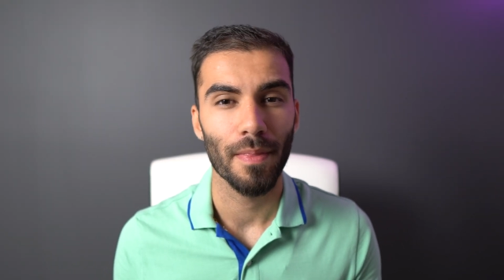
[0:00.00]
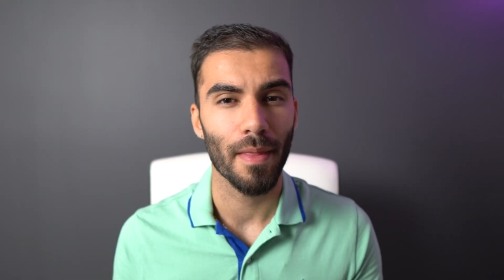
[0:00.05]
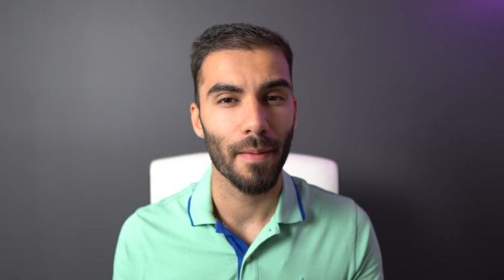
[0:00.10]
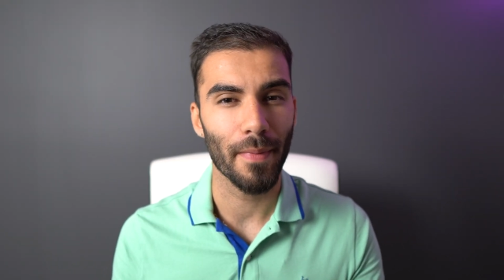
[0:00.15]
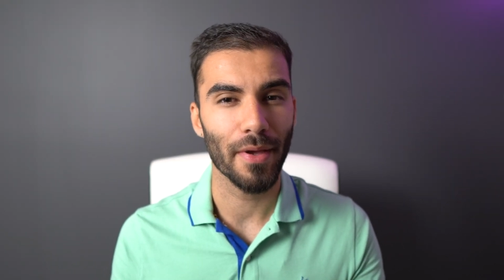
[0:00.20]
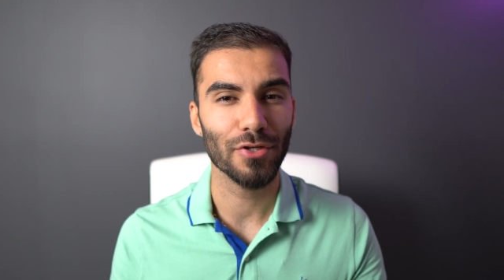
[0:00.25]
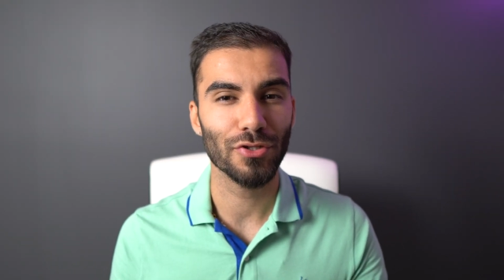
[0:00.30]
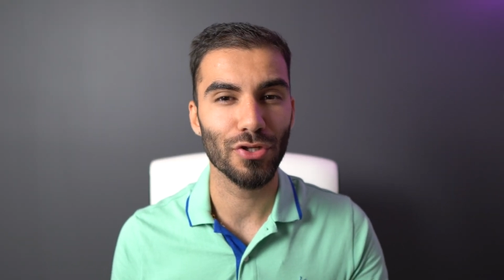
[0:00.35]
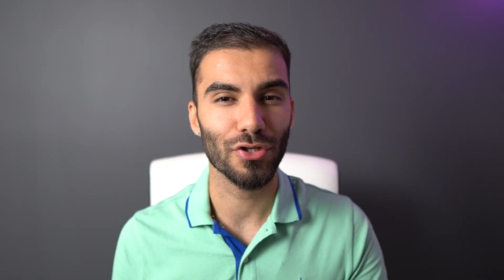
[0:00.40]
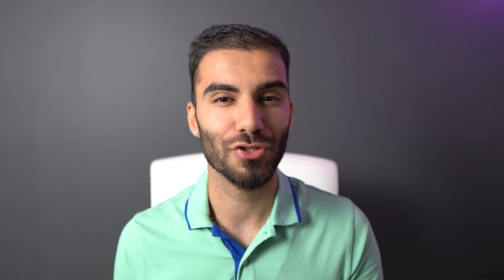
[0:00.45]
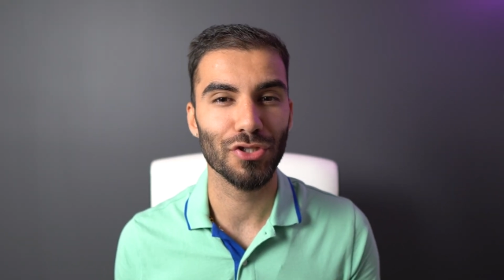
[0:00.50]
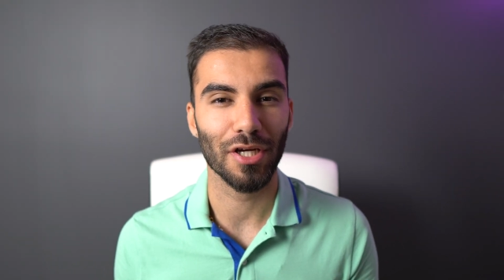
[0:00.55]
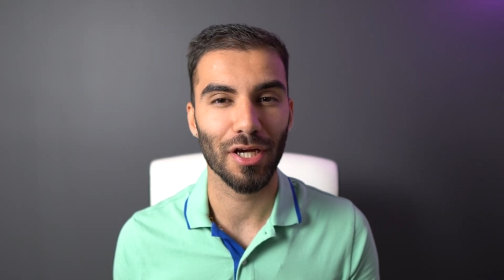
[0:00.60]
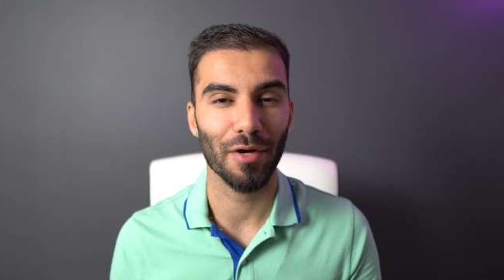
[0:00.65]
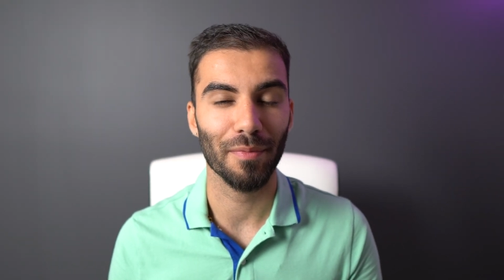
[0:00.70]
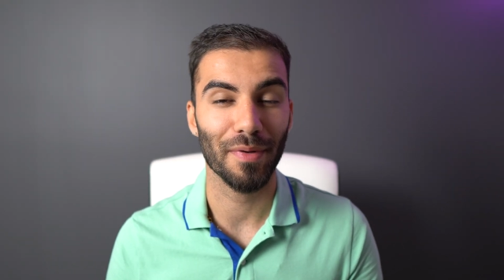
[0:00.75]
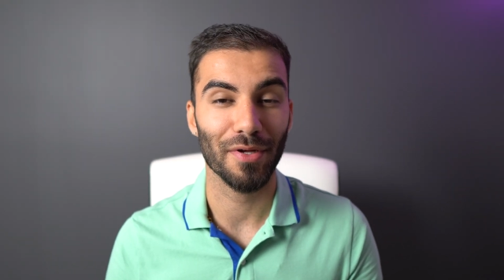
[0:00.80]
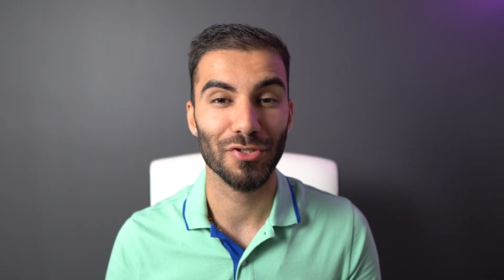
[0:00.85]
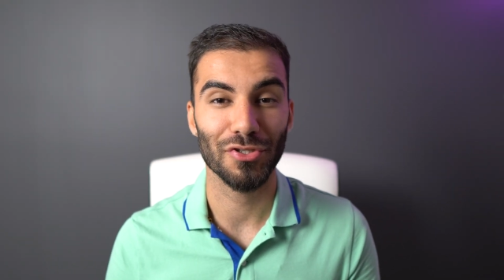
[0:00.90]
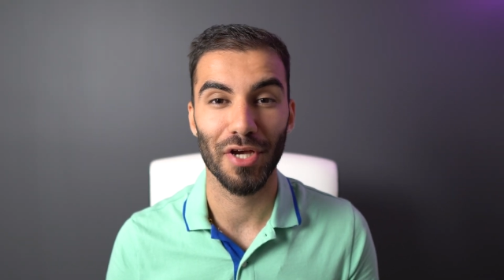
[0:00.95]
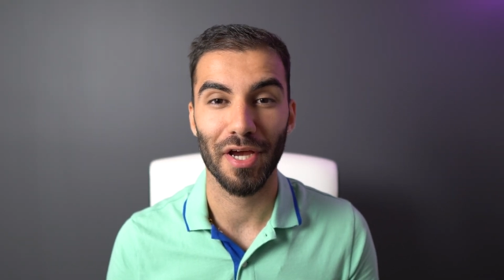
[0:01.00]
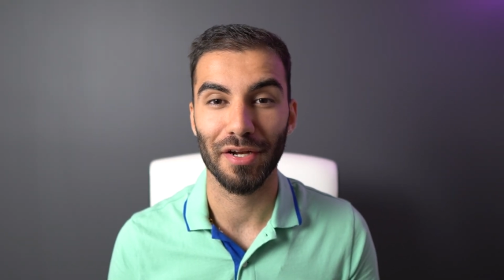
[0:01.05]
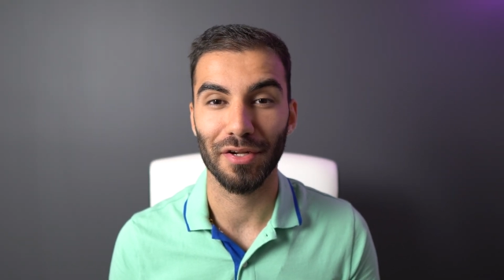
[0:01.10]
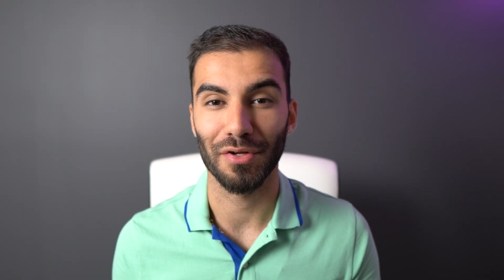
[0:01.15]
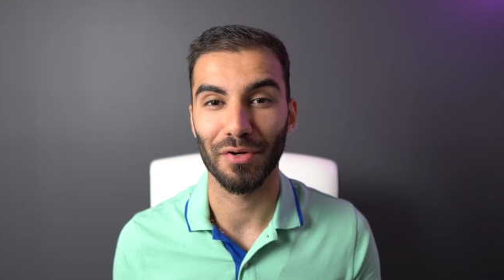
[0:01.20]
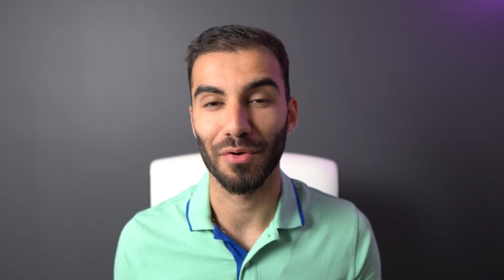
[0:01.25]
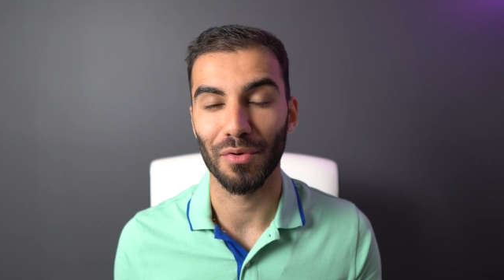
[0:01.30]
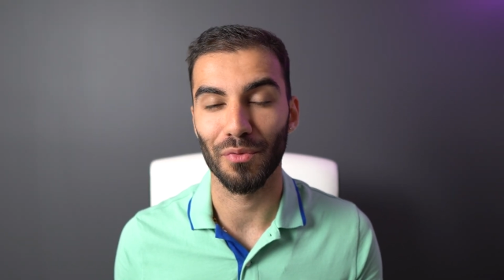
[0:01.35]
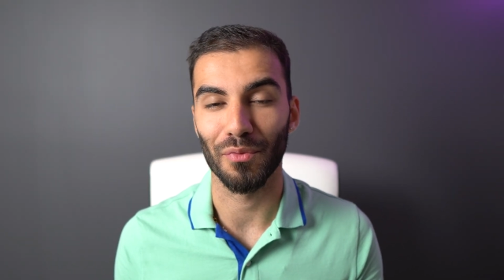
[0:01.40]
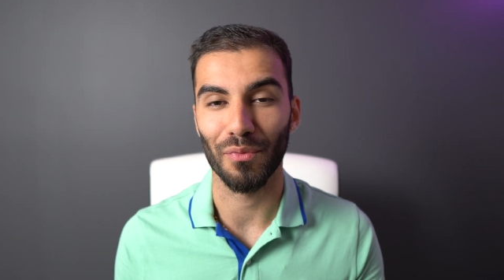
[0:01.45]
then make sure to check out my
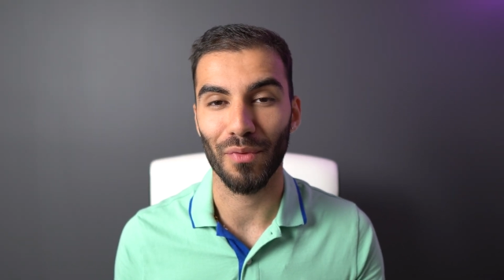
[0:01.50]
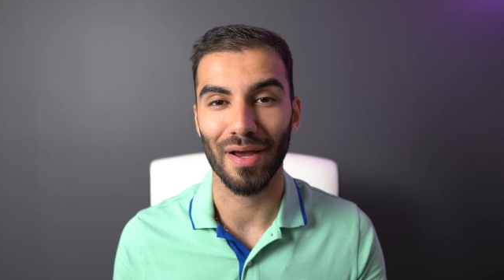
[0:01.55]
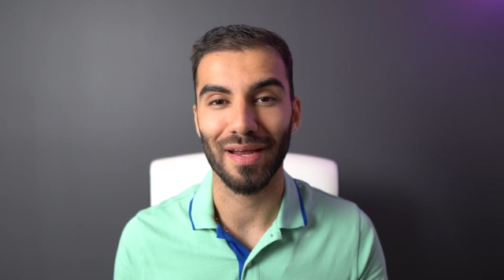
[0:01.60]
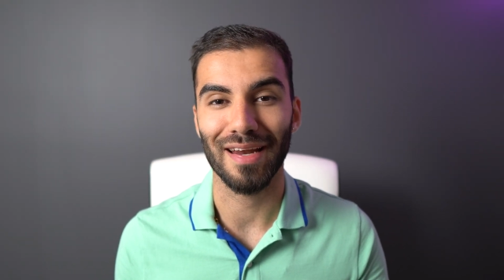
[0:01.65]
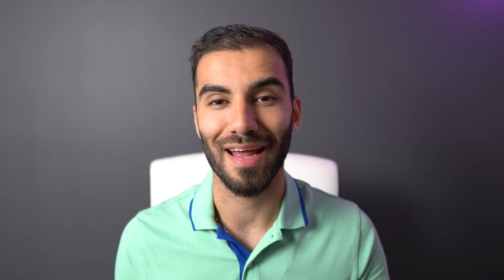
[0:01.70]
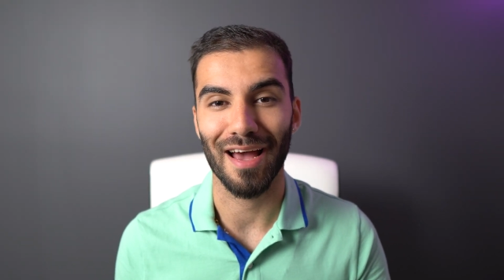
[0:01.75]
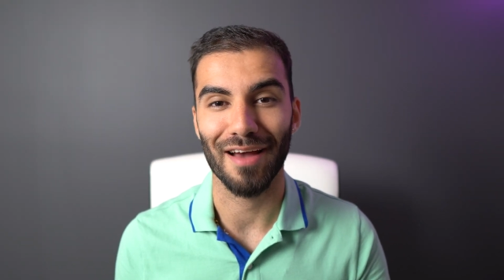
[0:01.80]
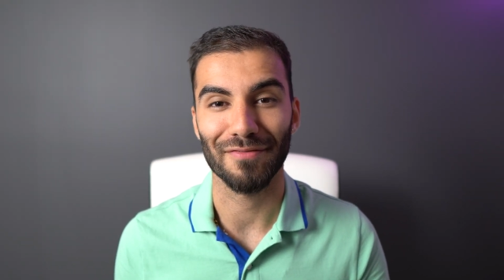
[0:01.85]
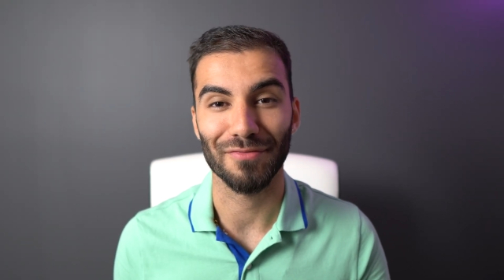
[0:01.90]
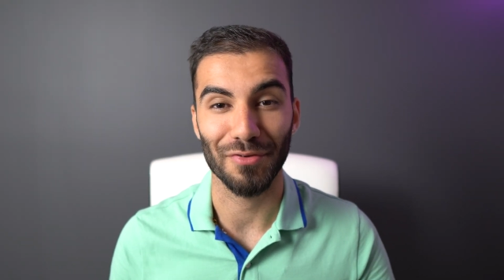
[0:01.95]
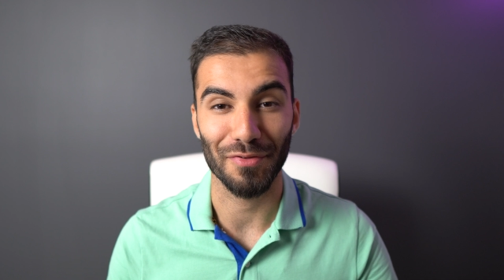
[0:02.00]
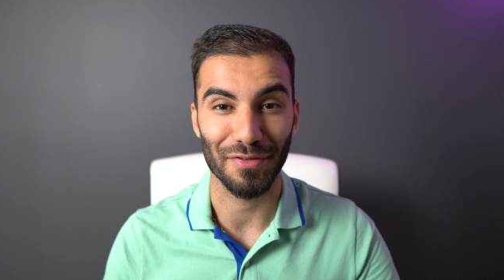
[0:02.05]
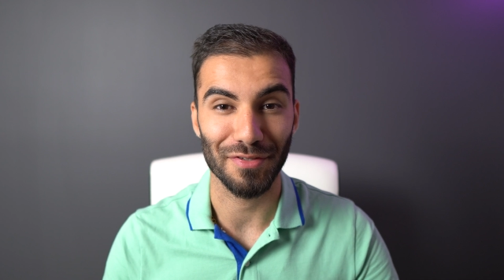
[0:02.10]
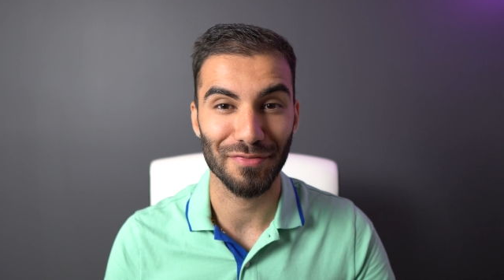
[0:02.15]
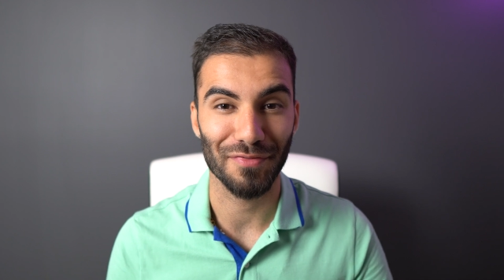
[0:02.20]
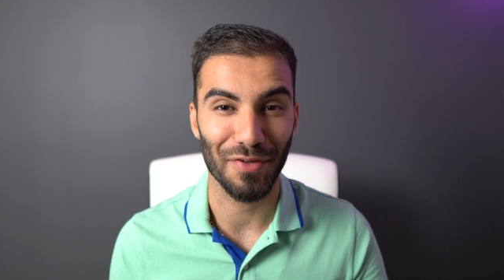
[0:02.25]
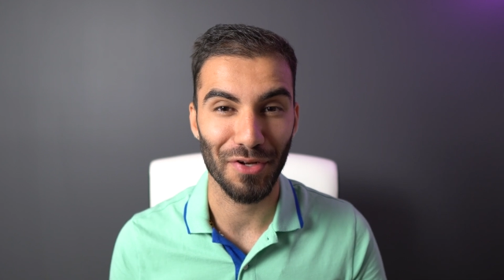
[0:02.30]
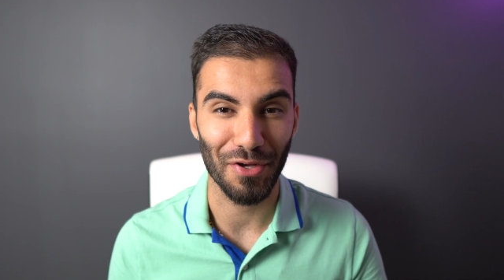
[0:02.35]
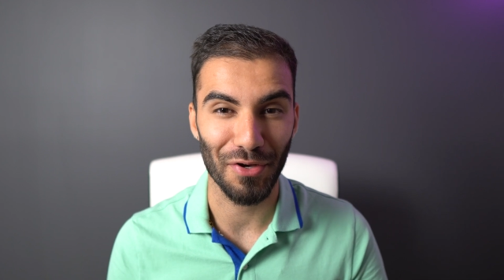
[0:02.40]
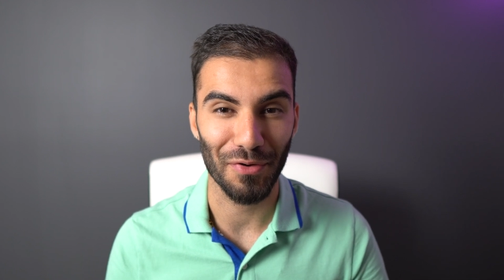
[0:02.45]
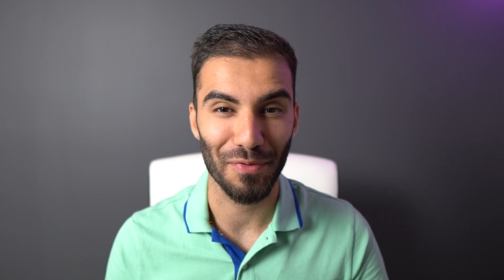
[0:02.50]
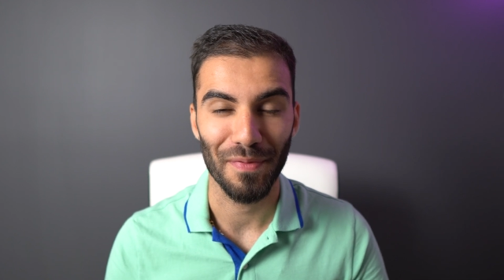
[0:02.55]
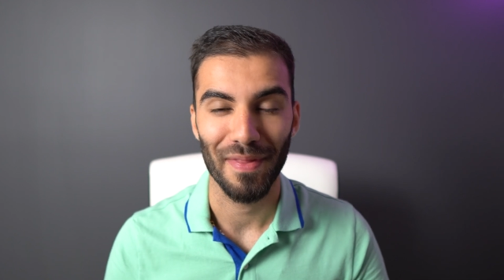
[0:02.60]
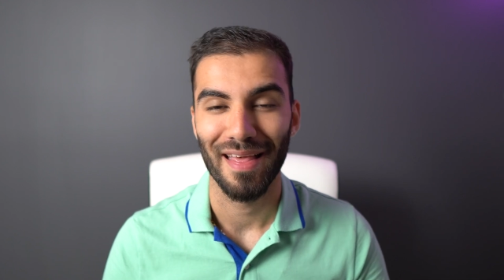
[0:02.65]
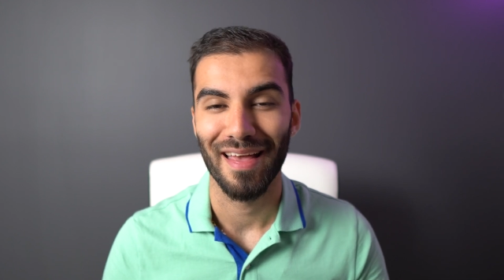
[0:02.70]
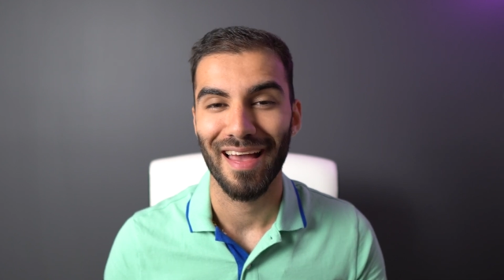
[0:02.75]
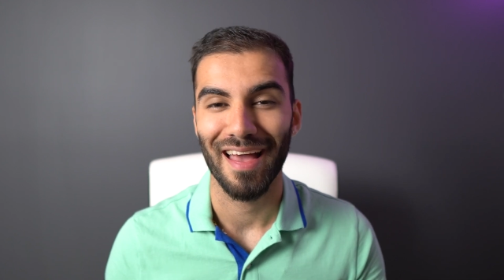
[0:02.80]
channel right after this video